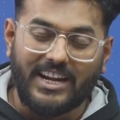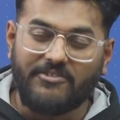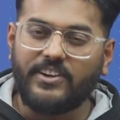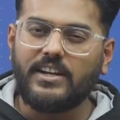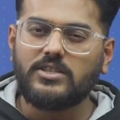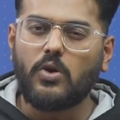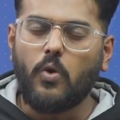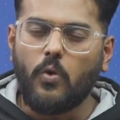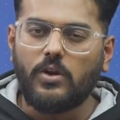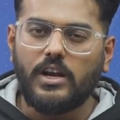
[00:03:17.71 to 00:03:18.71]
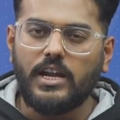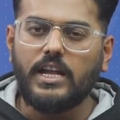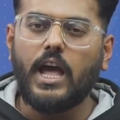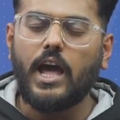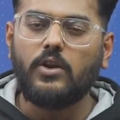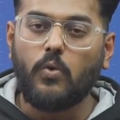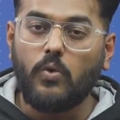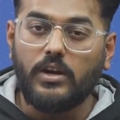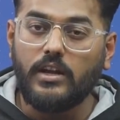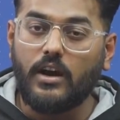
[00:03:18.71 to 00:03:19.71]
if it is only and
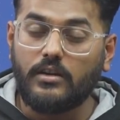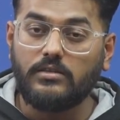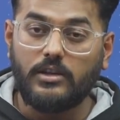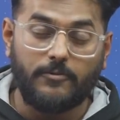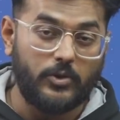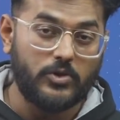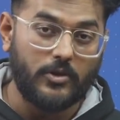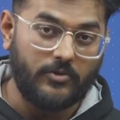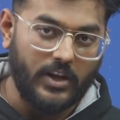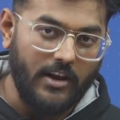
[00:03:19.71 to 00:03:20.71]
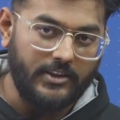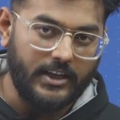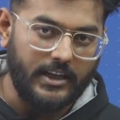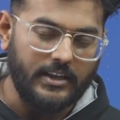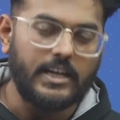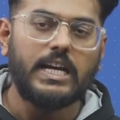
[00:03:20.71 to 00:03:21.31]
only under the influence of gravity,